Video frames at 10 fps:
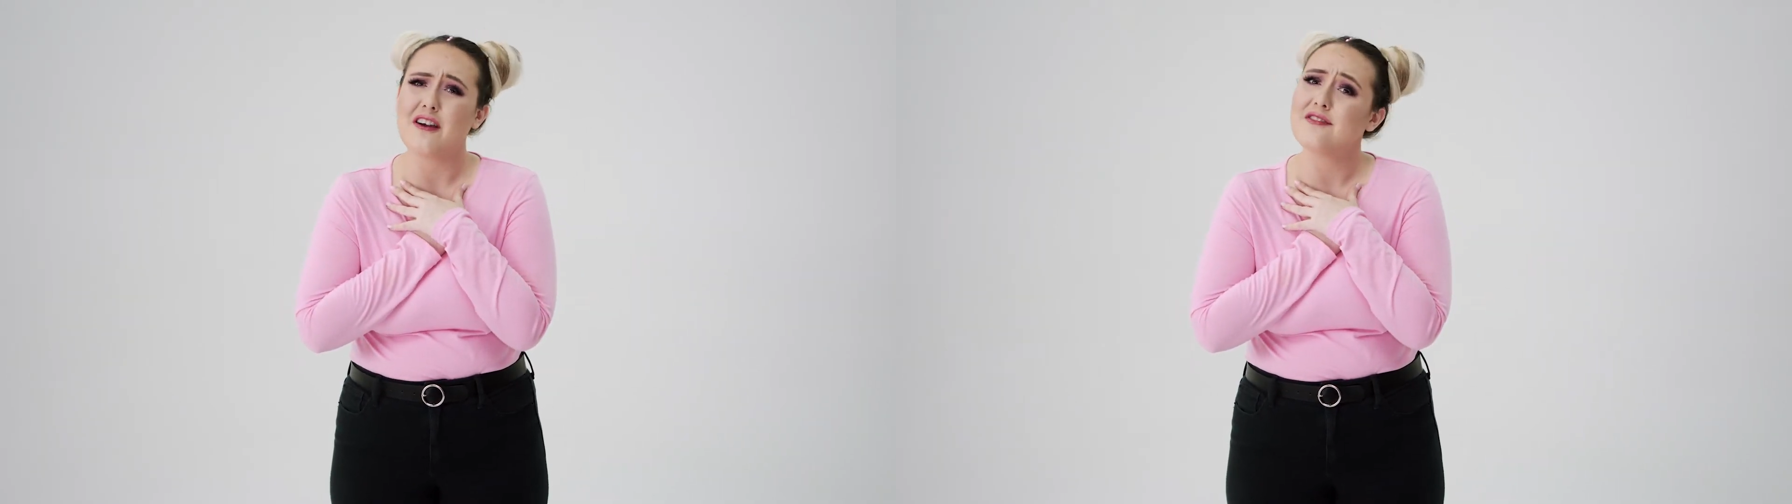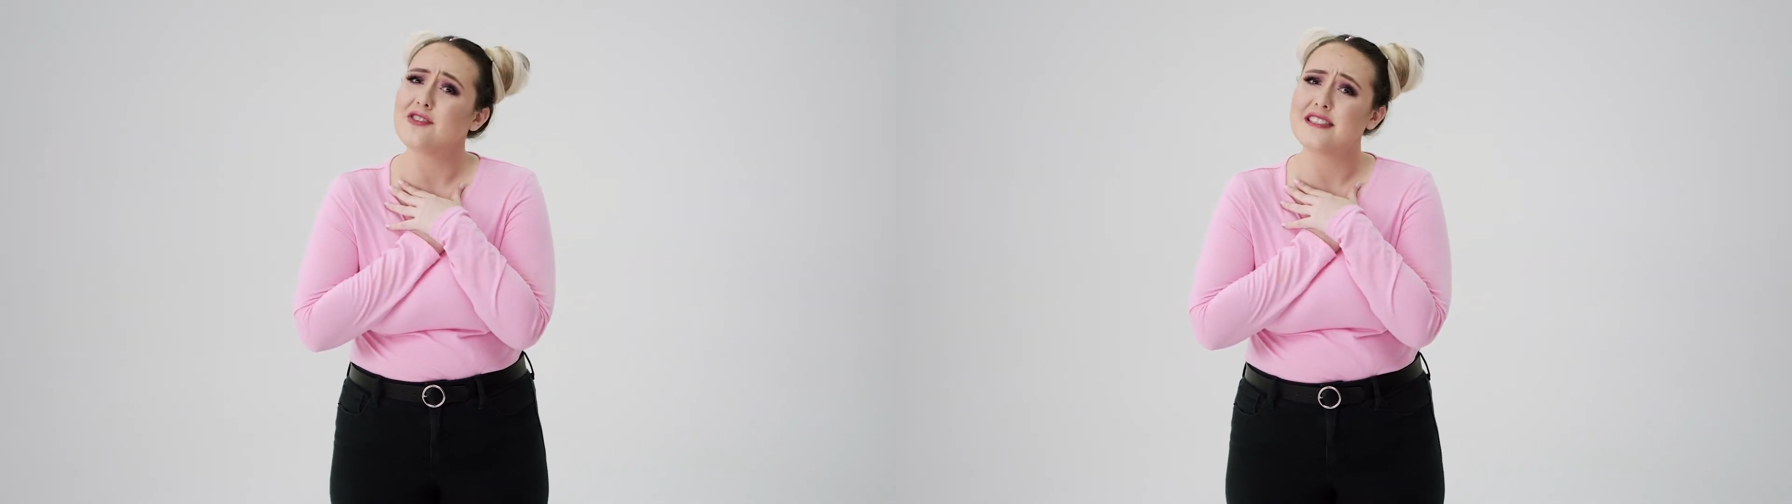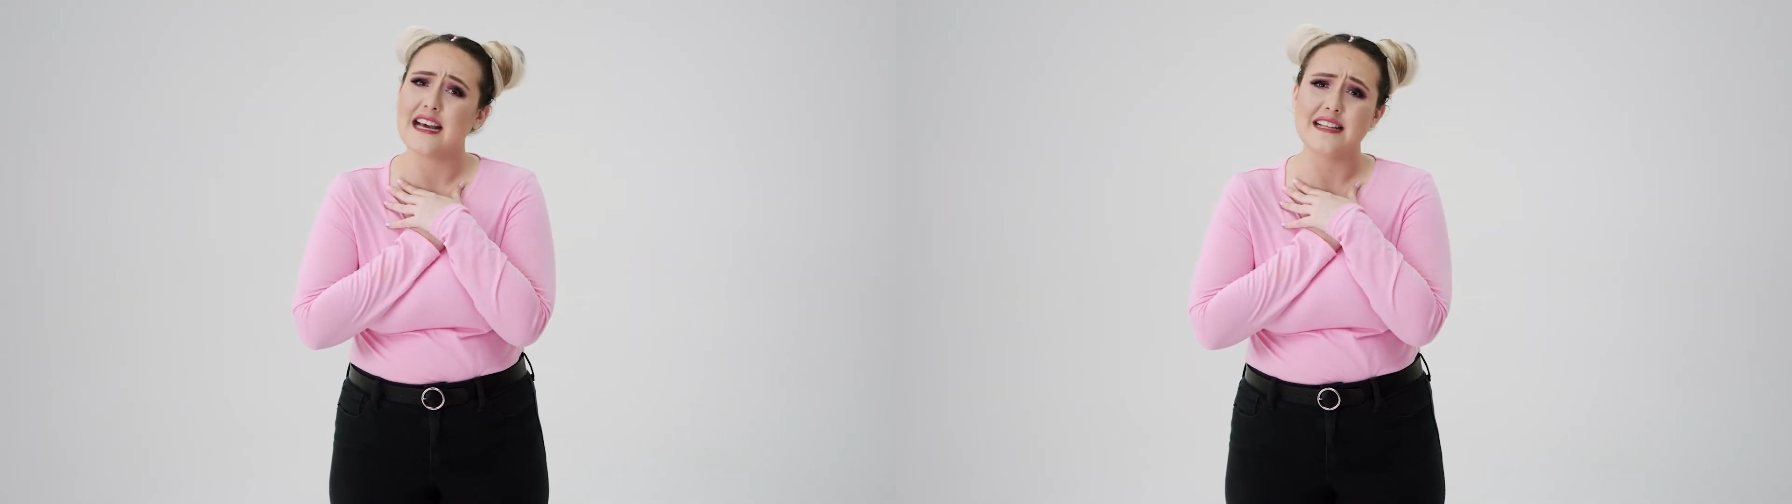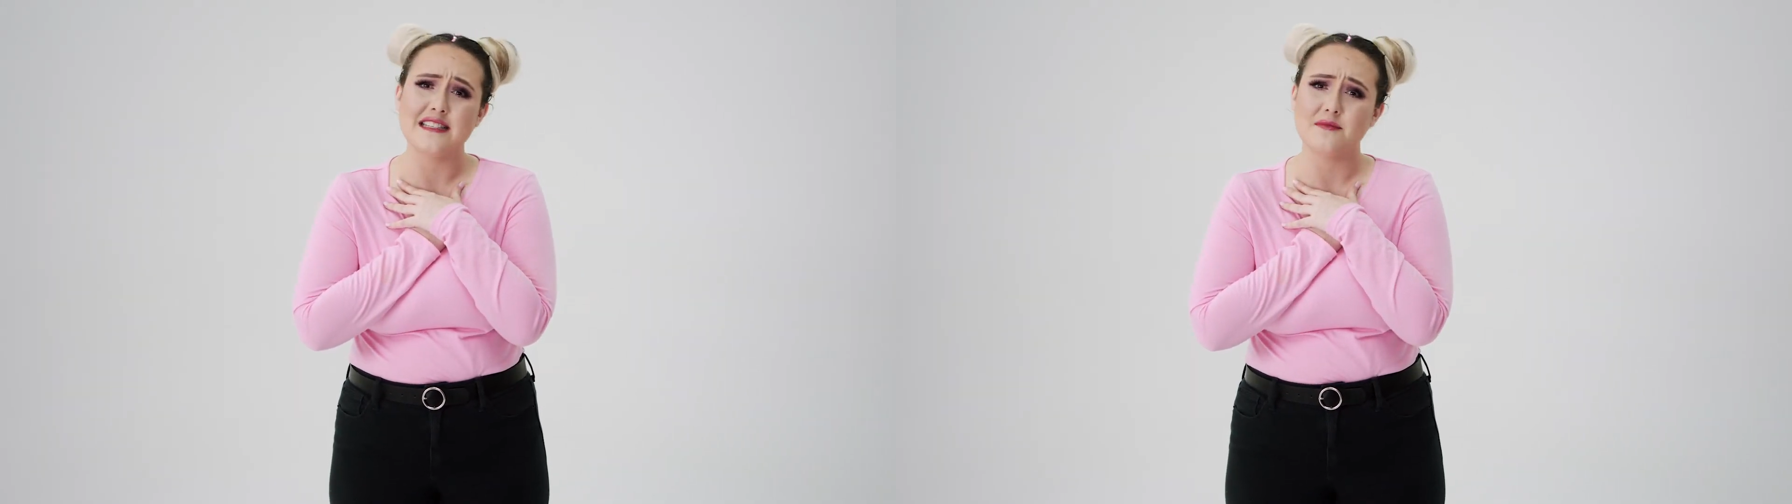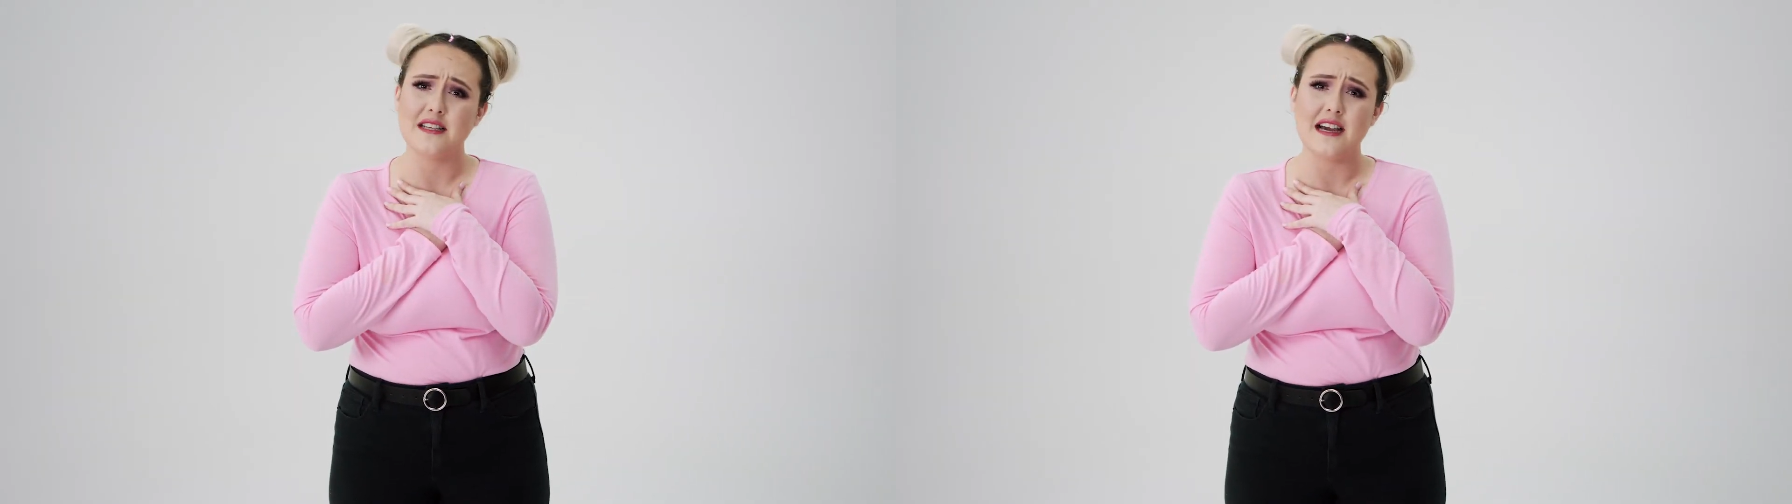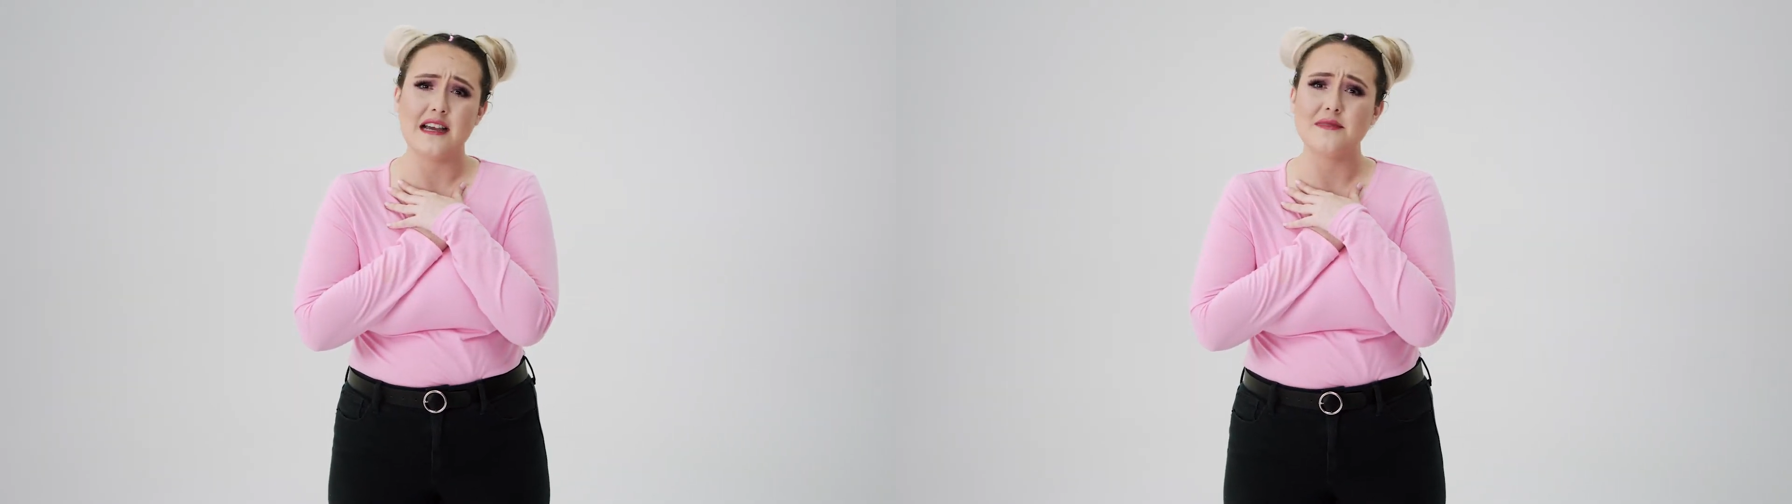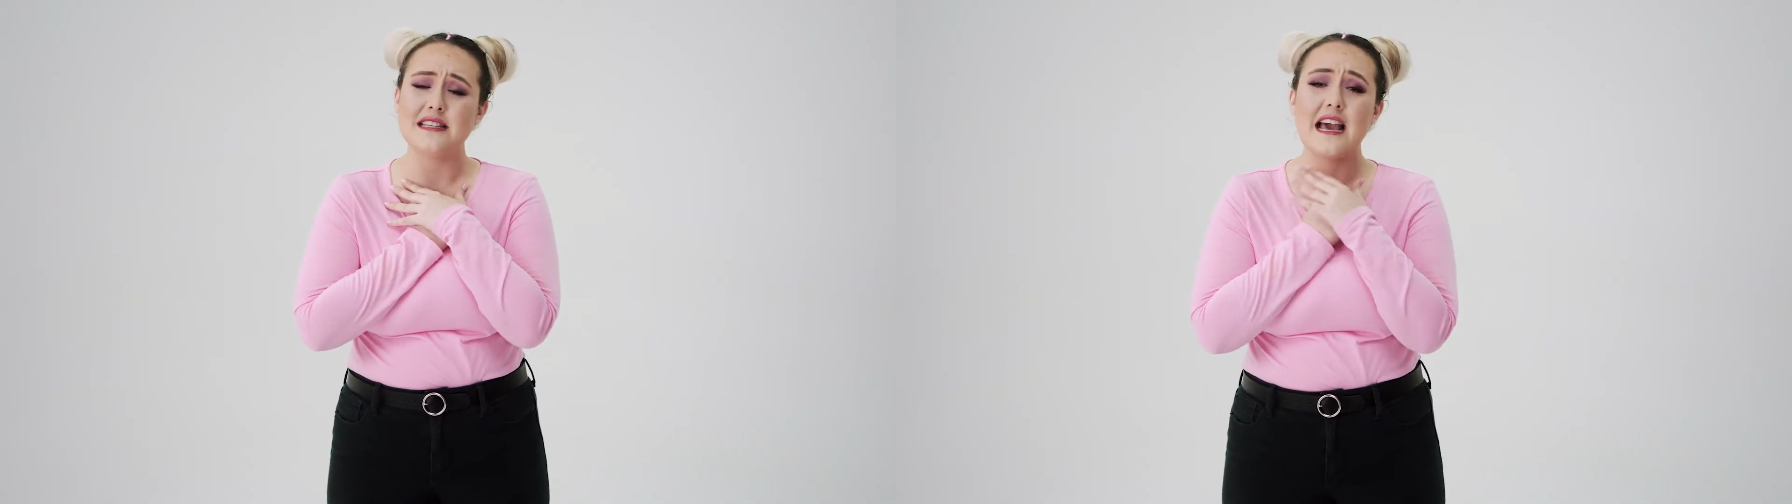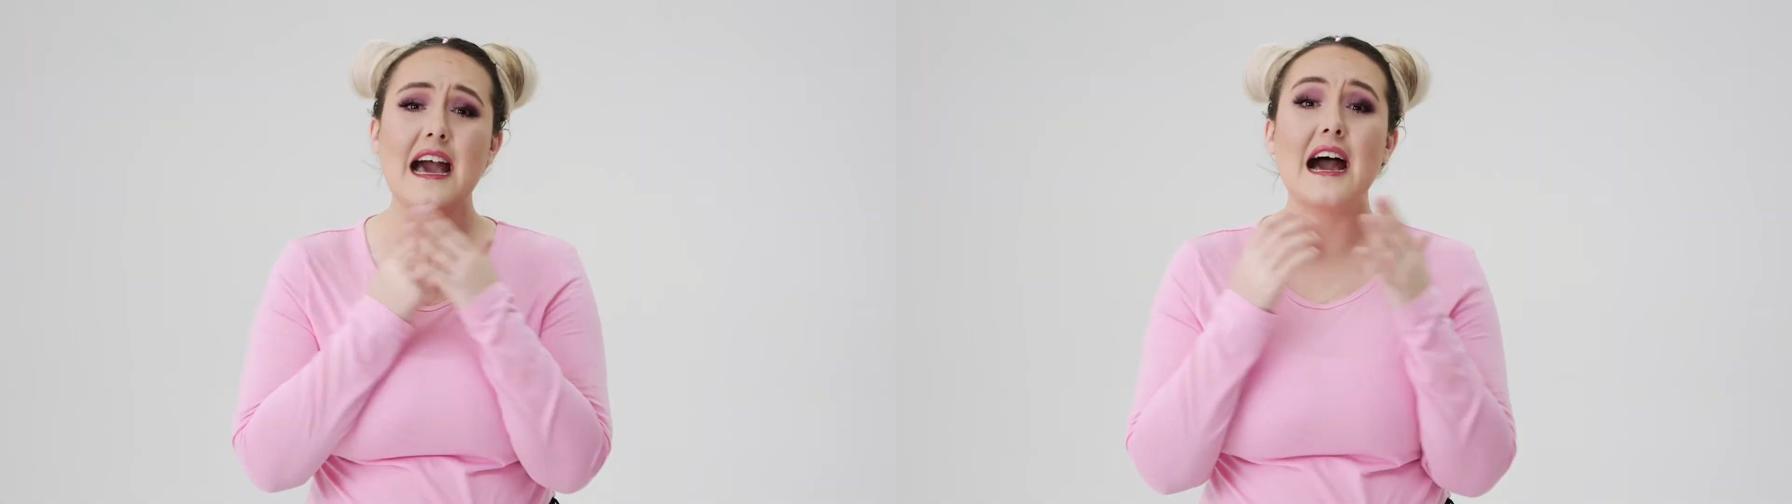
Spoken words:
heart feel sad sometimes,